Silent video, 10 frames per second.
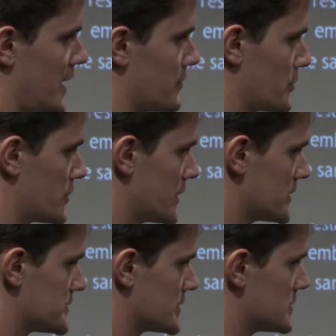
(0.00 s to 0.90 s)

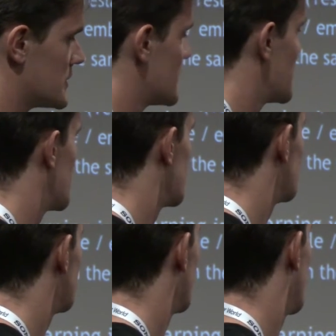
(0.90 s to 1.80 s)
gaming-oriented
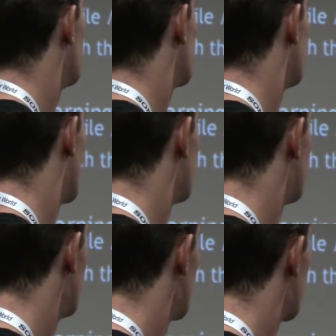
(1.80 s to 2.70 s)
line that you might be
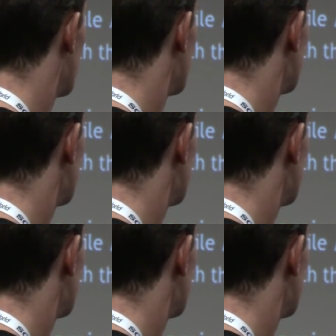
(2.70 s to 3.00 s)
familiar